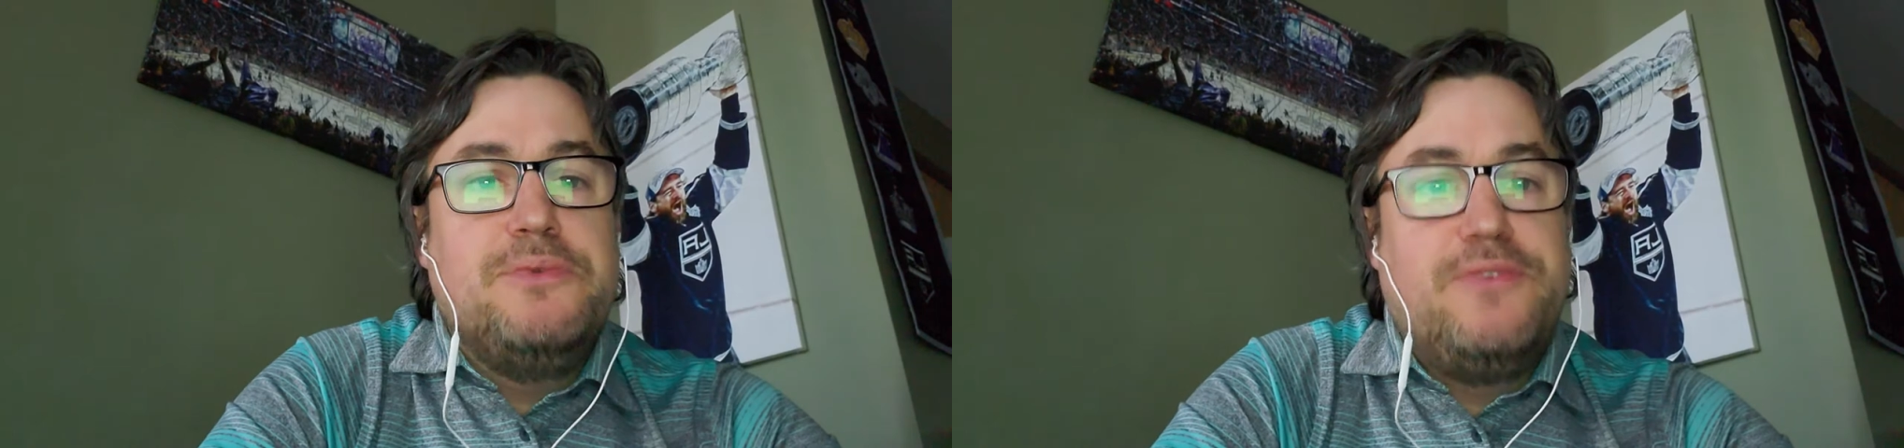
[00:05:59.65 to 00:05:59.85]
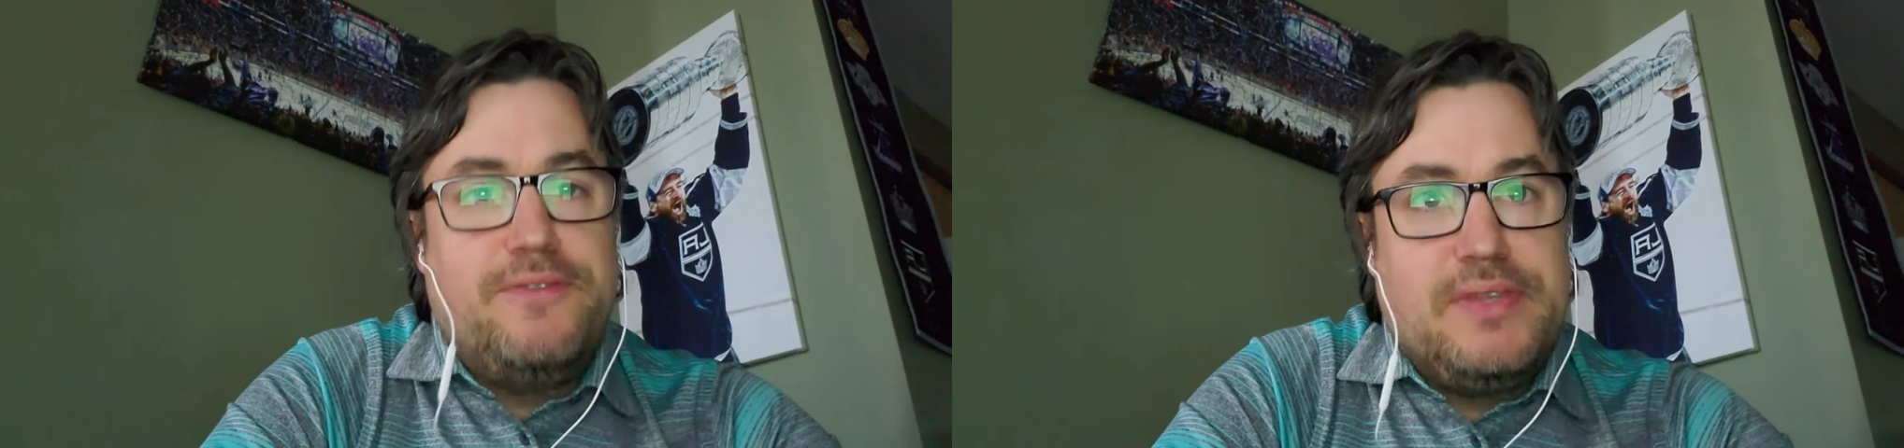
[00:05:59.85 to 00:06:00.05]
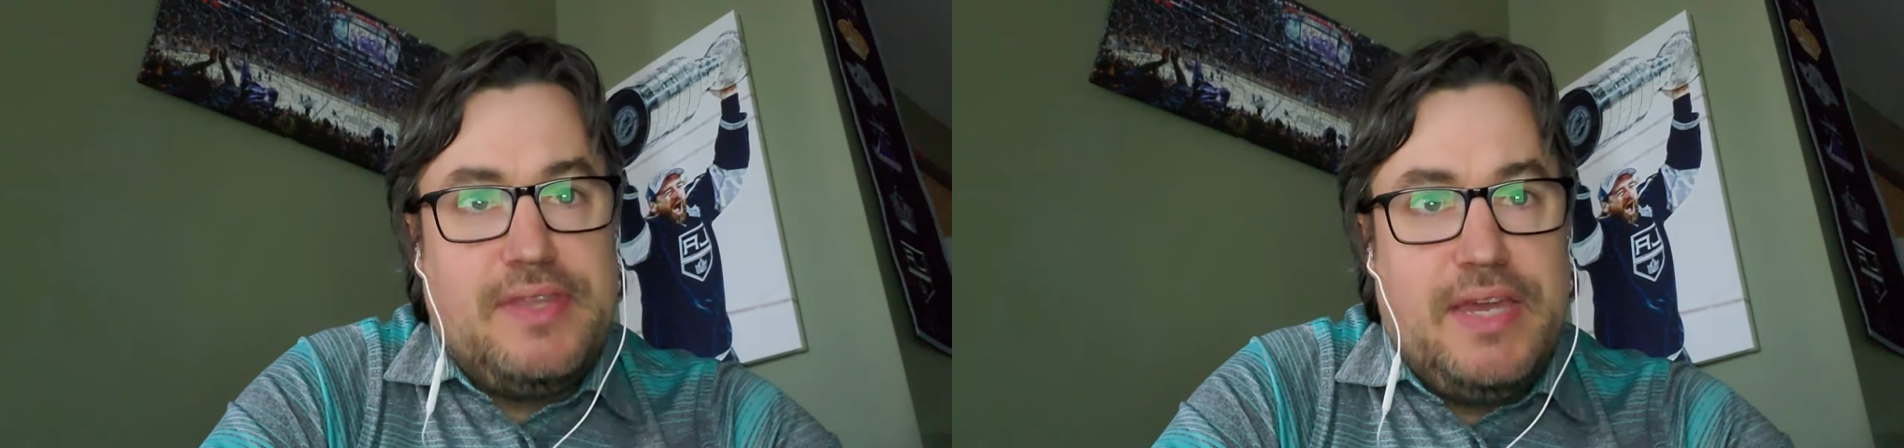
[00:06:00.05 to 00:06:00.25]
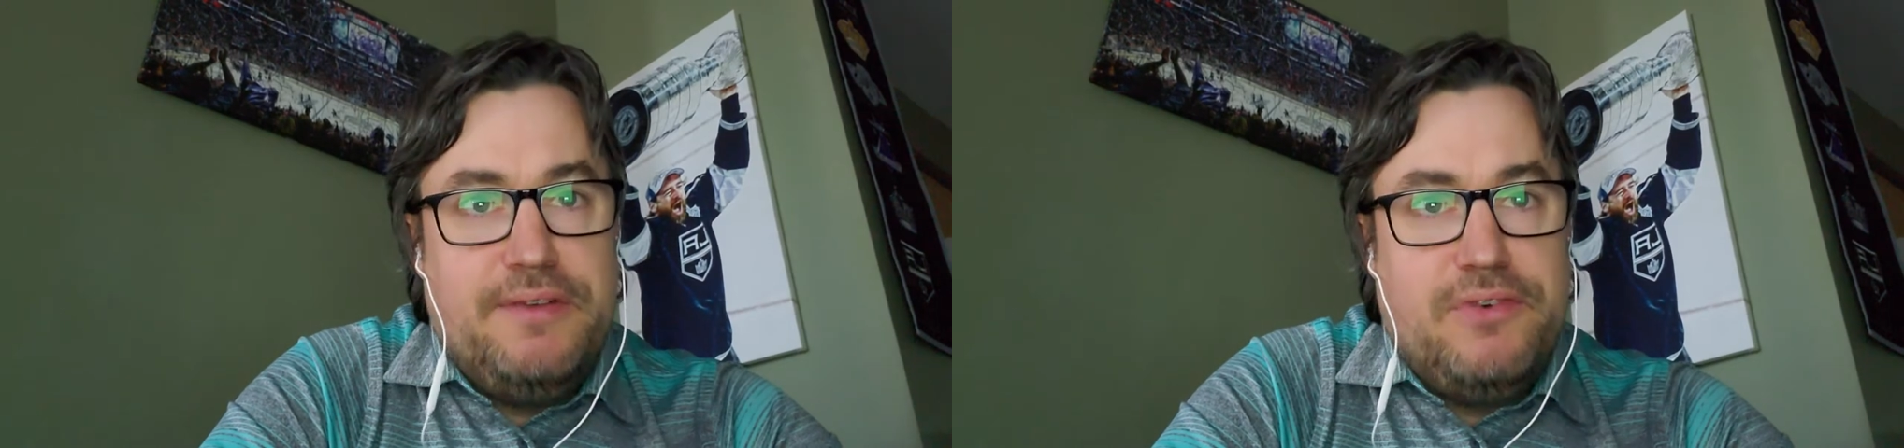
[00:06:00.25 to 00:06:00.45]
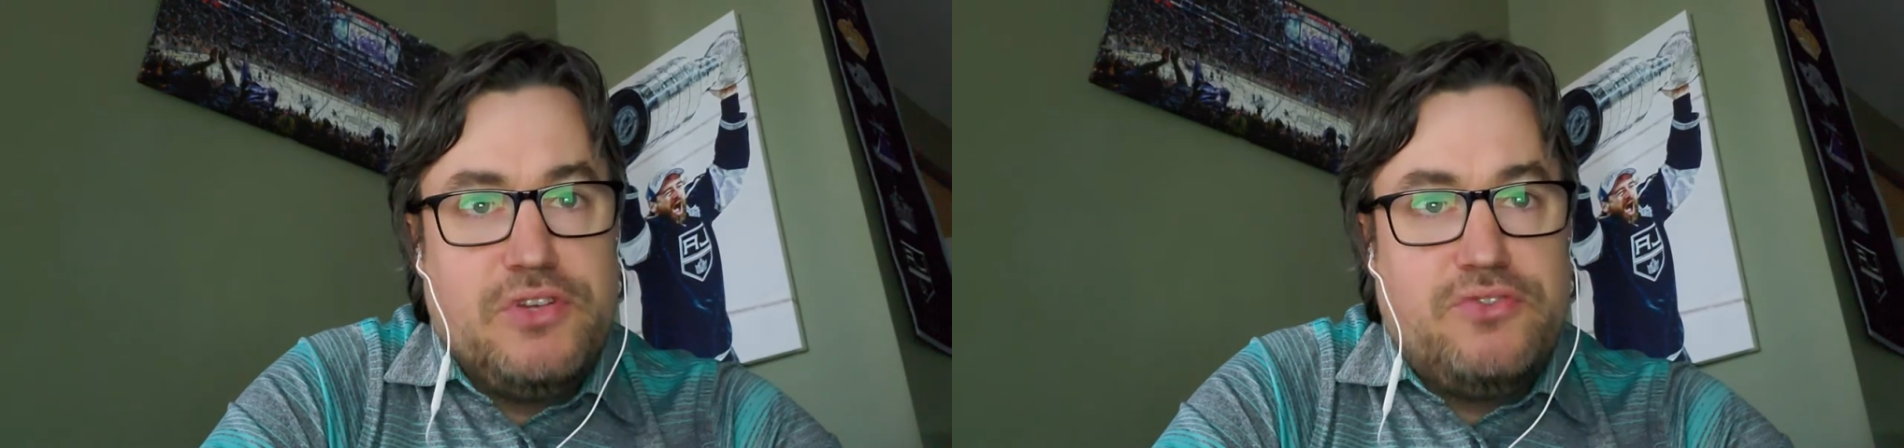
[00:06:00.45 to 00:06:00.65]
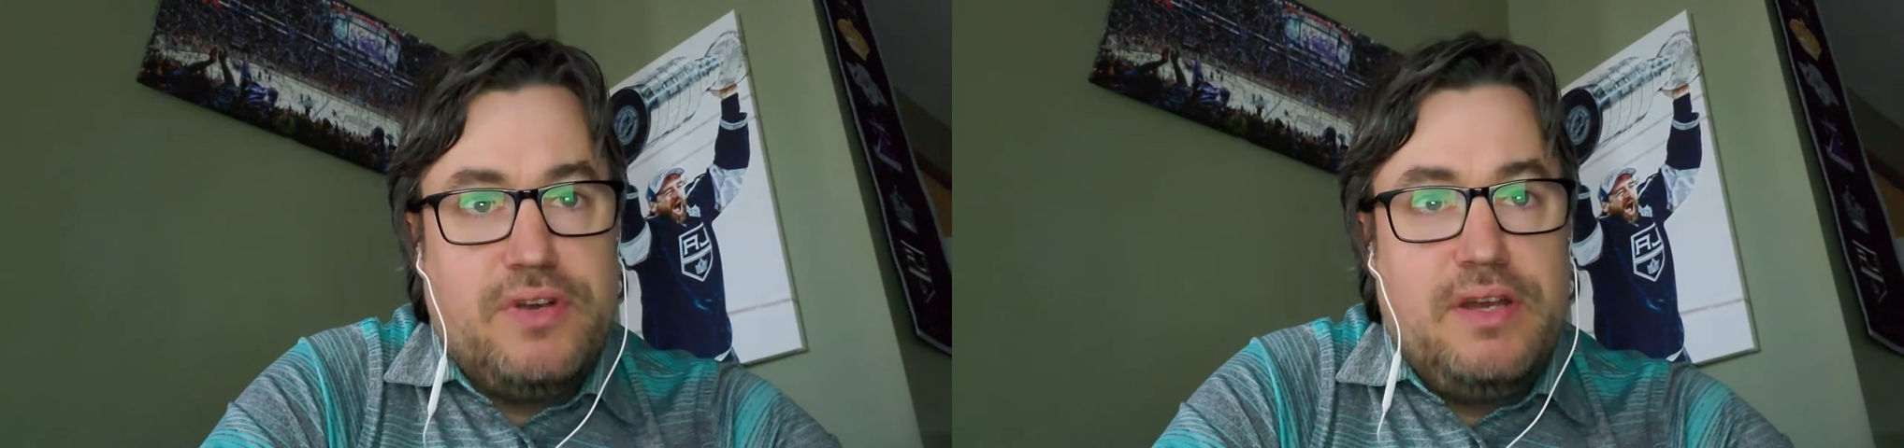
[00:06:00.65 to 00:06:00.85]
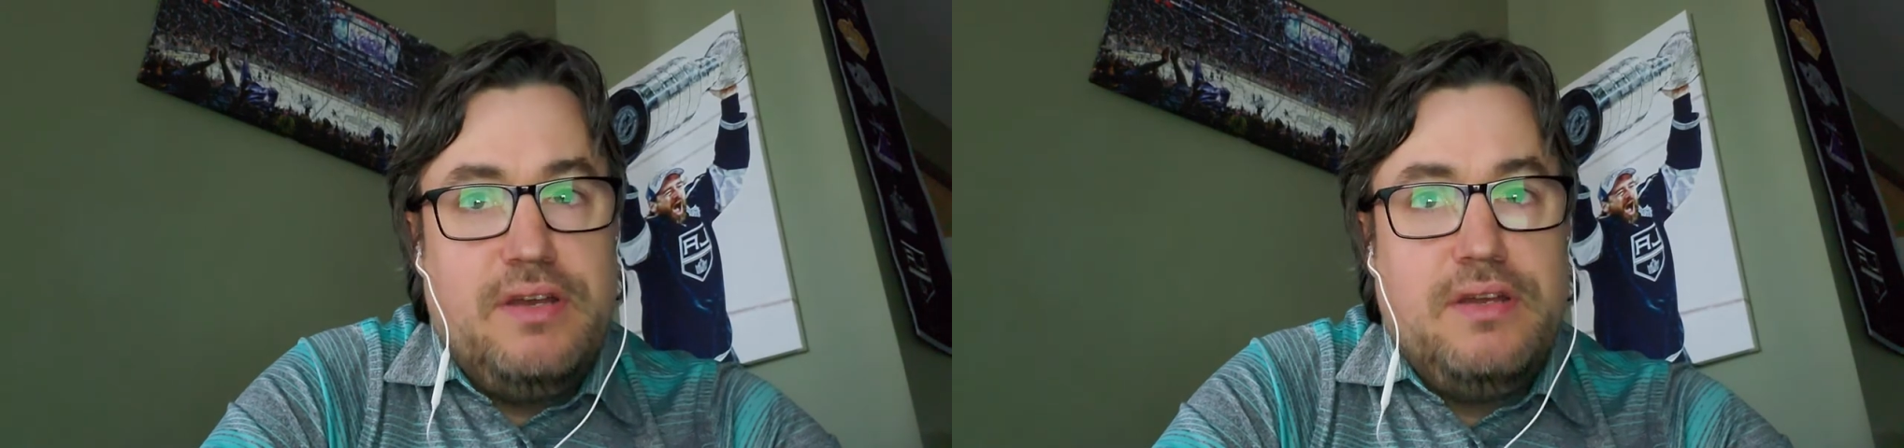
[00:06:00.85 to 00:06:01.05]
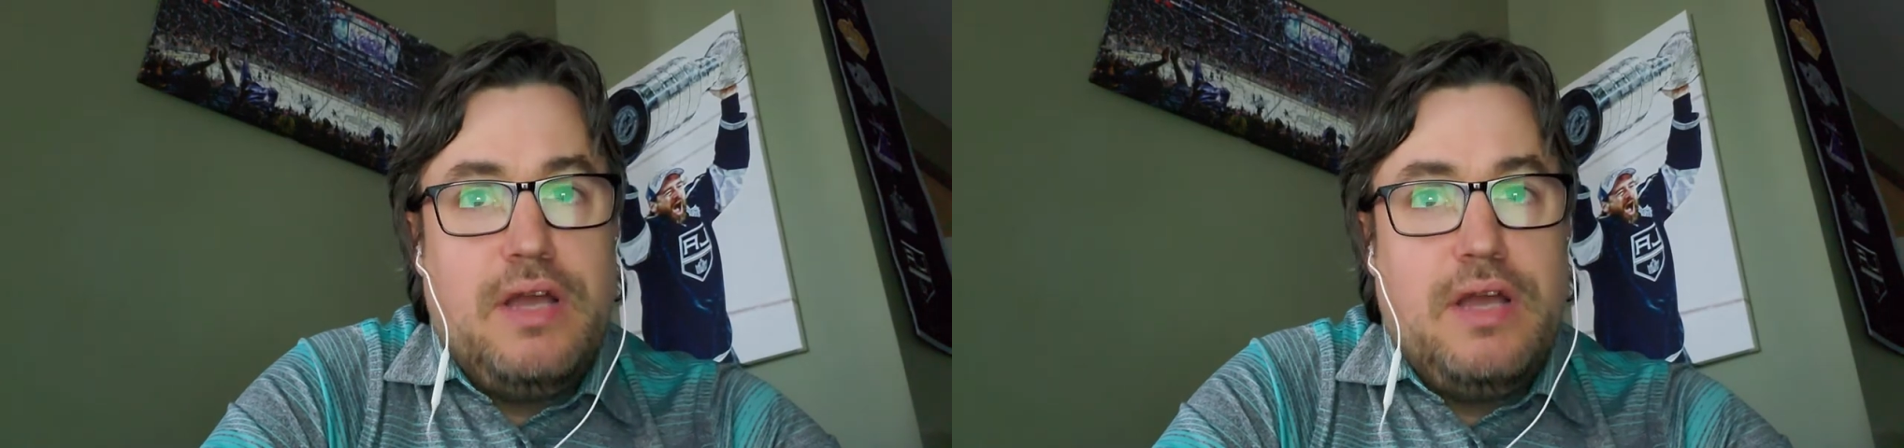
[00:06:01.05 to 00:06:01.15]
50th anniversary,